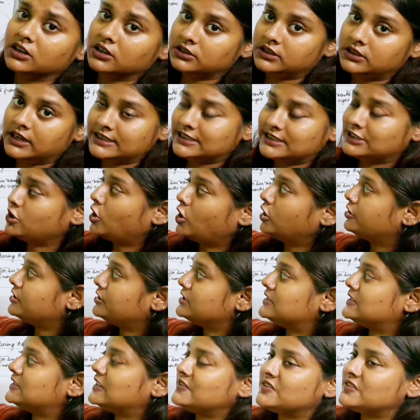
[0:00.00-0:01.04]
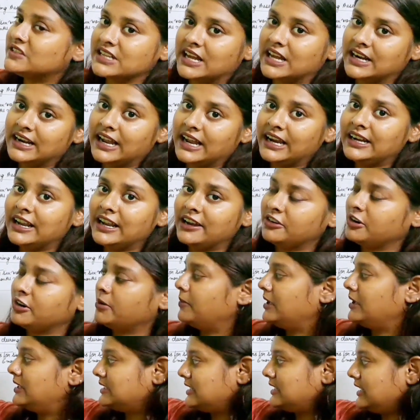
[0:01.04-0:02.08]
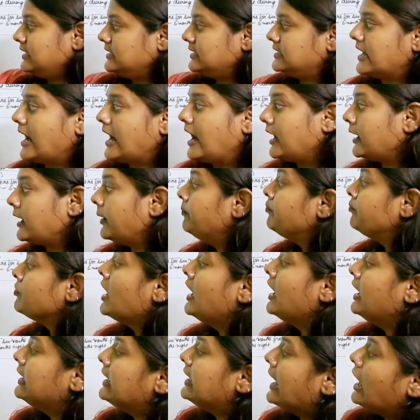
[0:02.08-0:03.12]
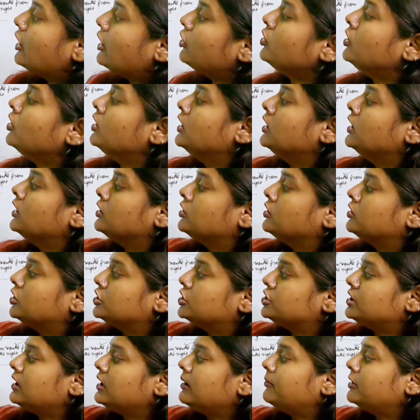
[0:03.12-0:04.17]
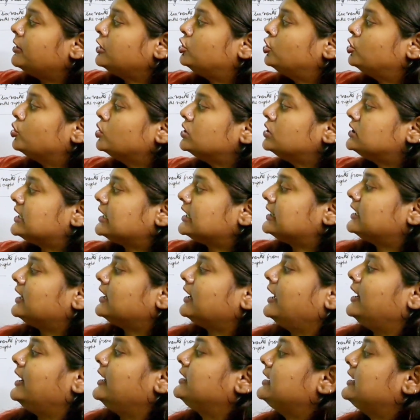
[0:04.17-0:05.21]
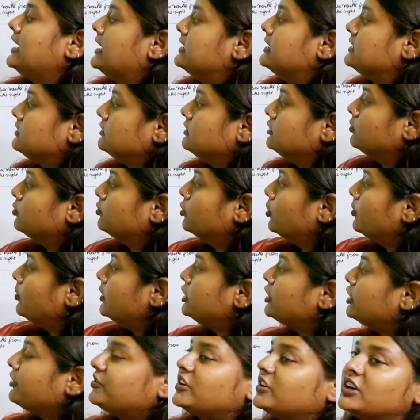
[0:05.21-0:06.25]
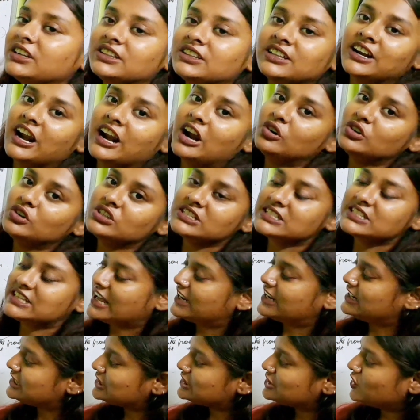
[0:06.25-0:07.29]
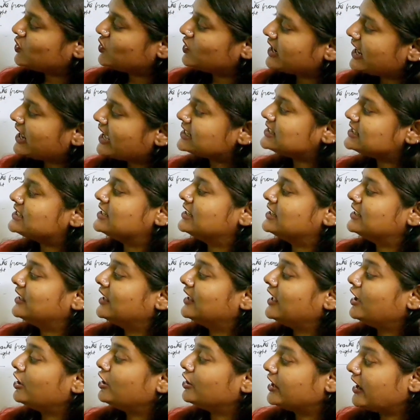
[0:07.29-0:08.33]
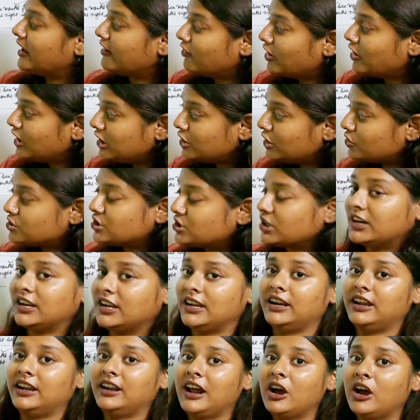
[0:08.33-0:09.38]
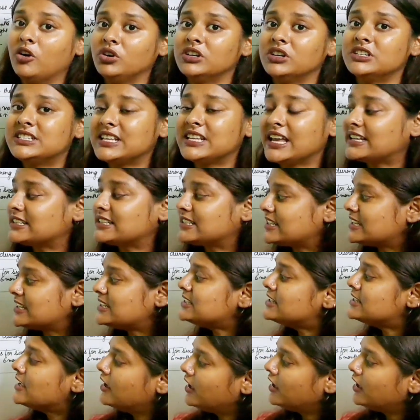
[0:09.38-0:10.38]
does not receive sunlight and remains in dark. Now, question number 2, tick the correct answer. The movement of Earth around the sun is known as revolution, and around its axis,